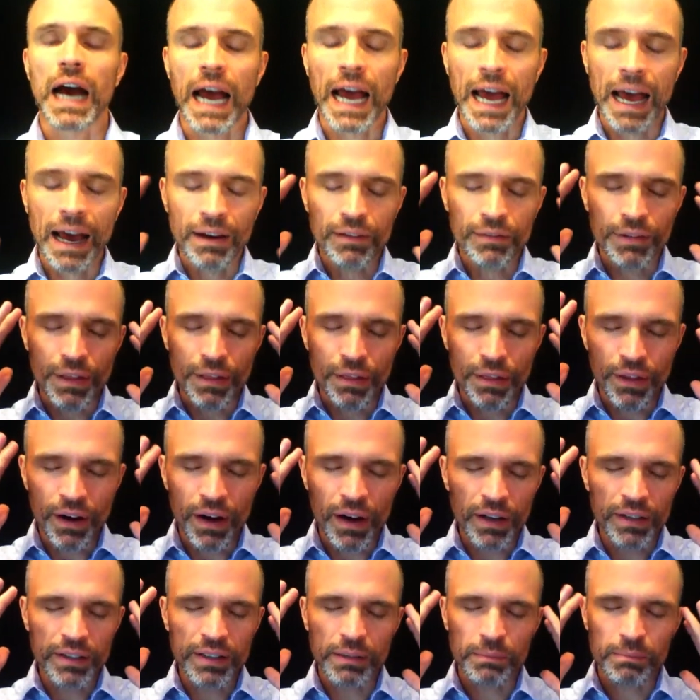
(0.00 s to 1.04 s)
I have a
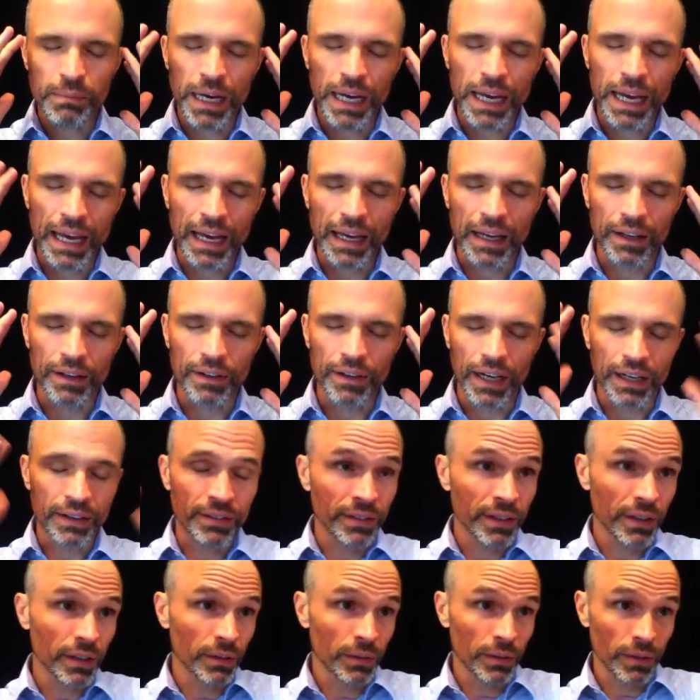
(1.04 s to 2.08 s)
thought in my head. I
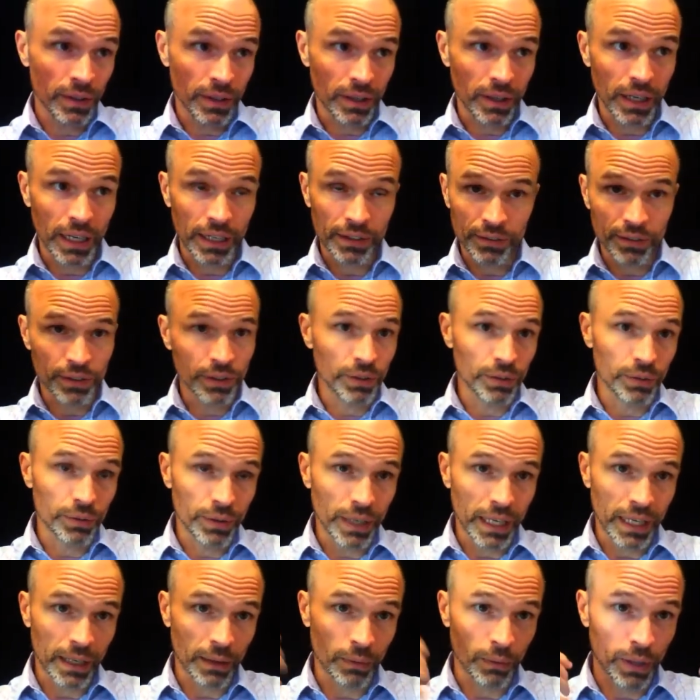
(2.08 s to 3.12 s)
see you
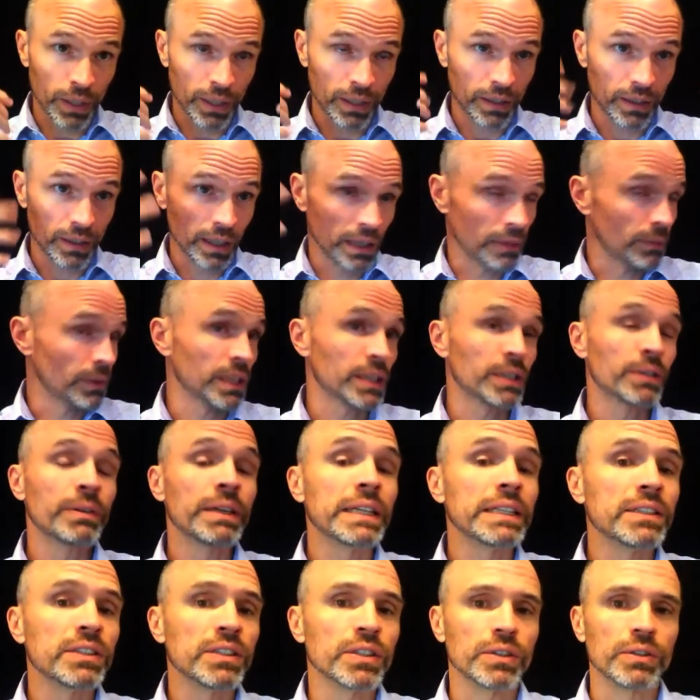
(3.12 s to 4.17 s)
and I want to
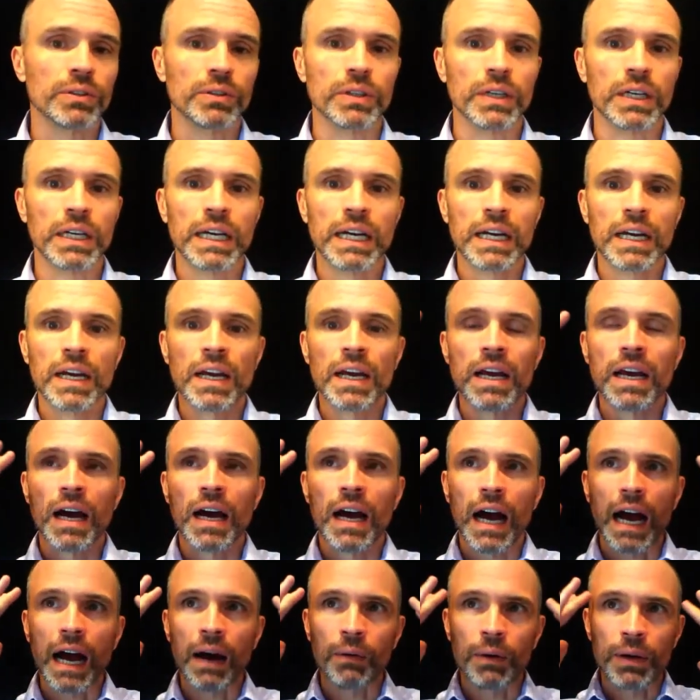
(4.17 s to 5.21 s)
greet you.
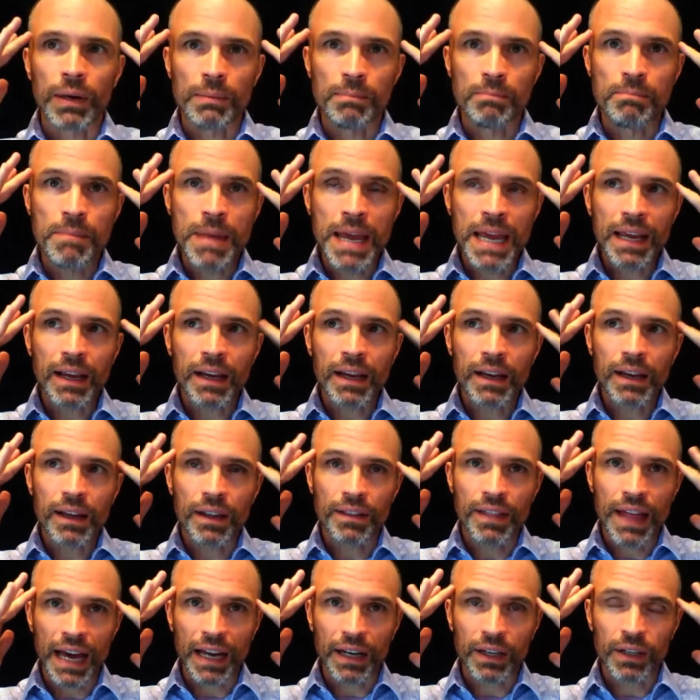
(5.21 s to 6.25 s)
I want to make
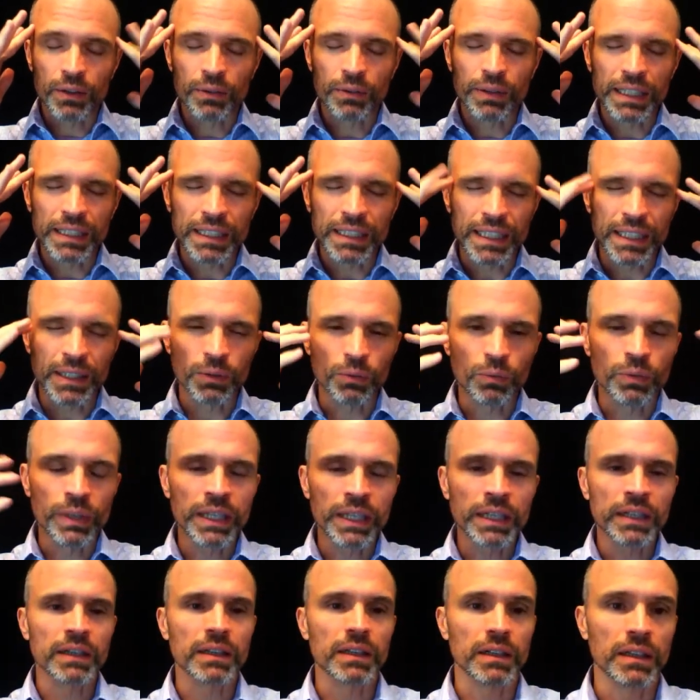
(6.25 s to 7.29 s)
that greeting
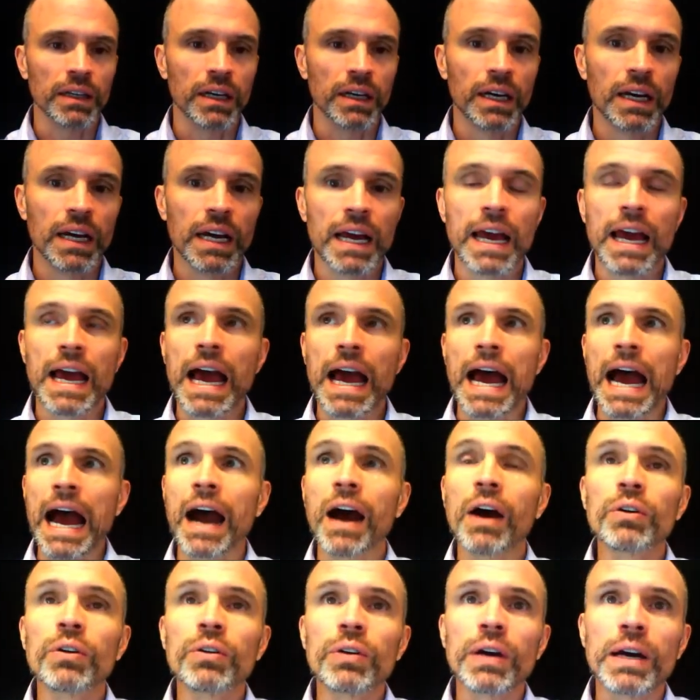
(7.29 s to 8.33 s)
real.
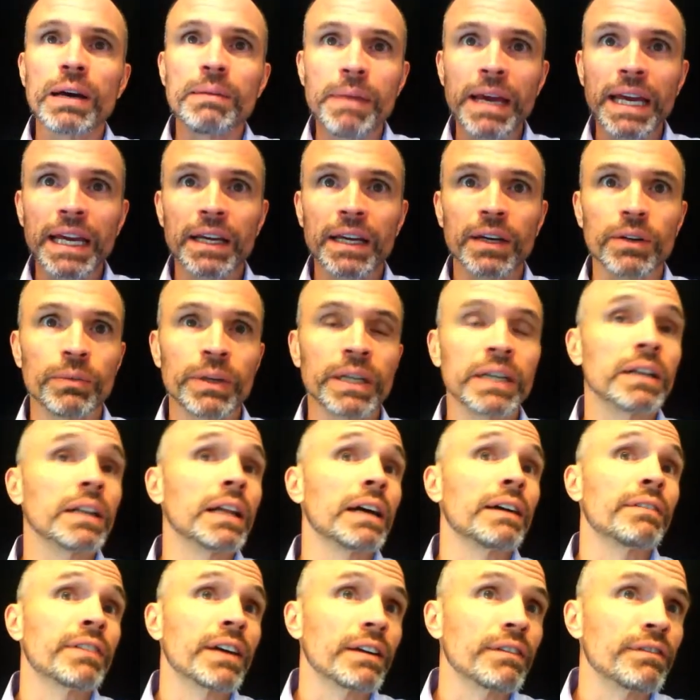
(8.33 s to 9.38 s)
How do I make it real?
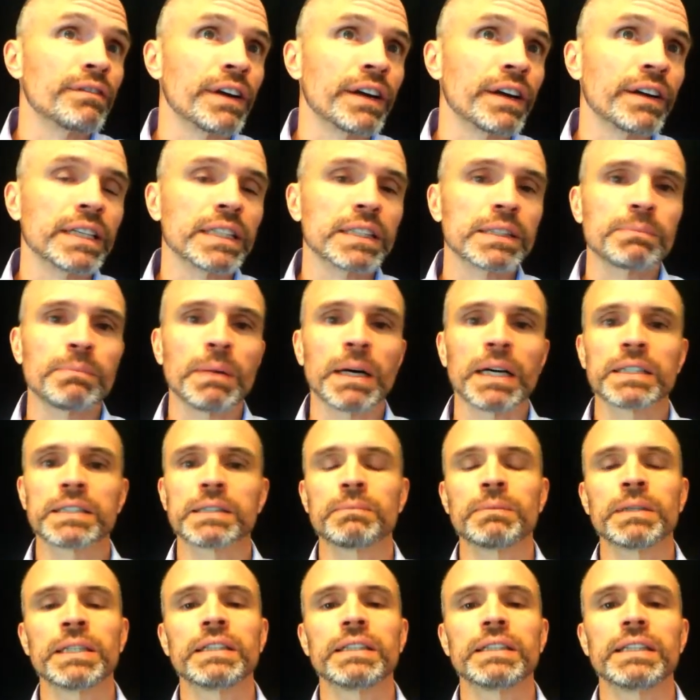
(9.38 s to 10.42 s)
I've got various
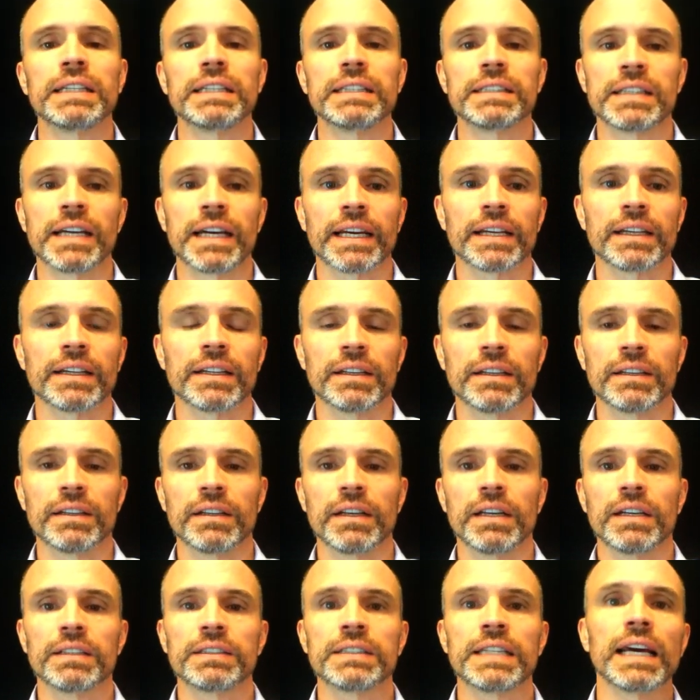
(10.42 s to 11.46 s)
possibilities. I can
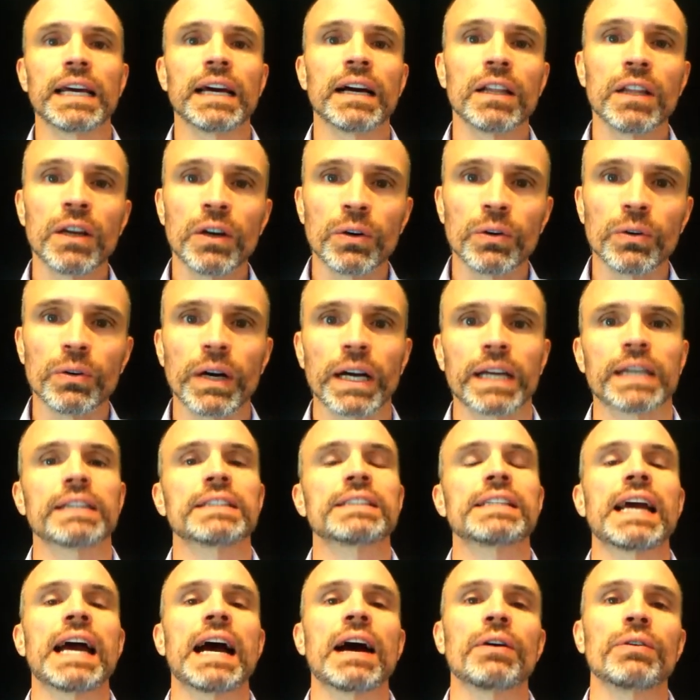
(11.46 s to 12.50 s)
say hello. I
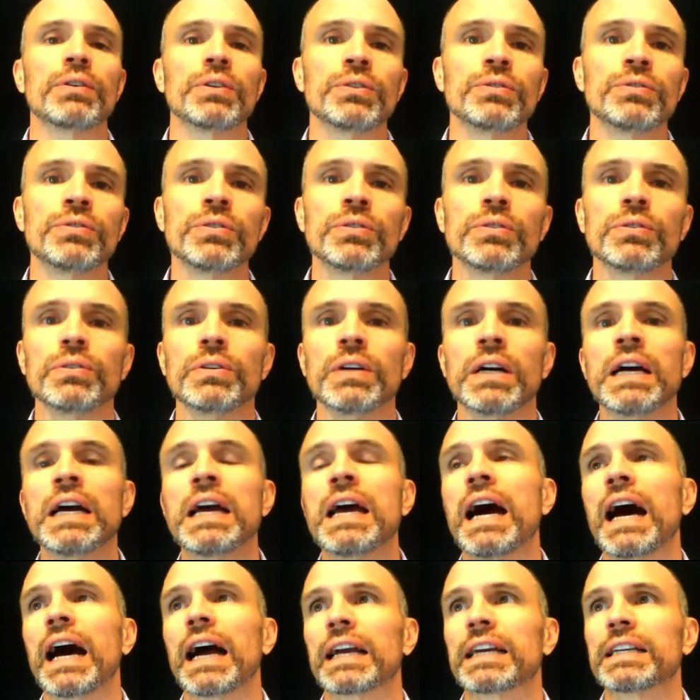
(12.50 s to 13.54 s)
can say how do you do?
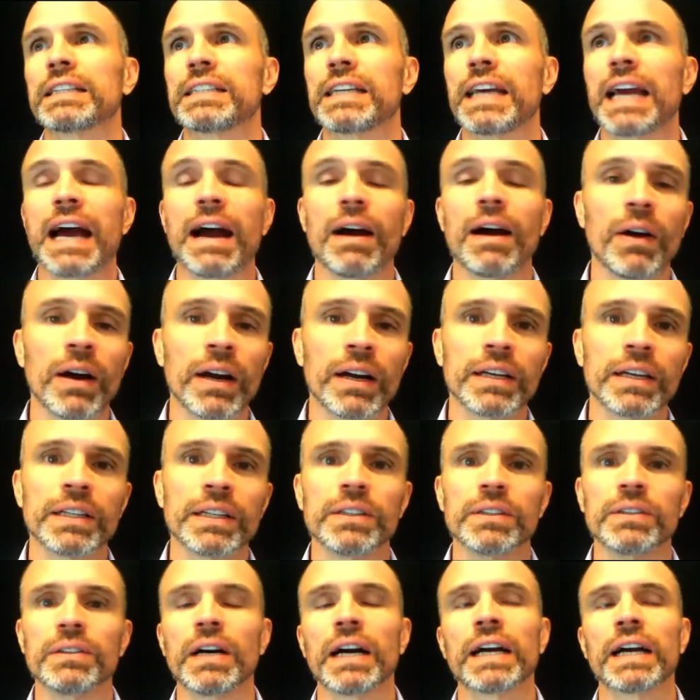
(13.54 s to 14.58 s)
I can say how are
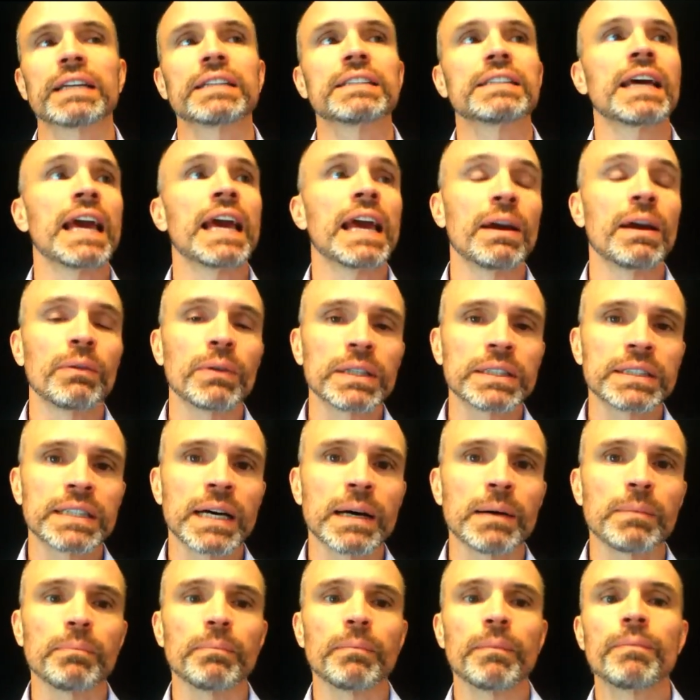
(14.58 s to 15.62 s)
you? I can say hey, what's
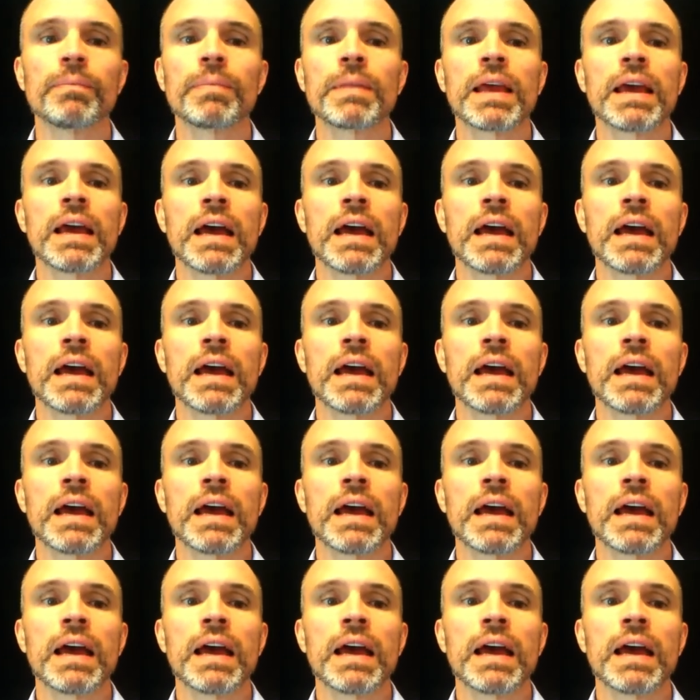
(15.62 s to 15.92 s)
up?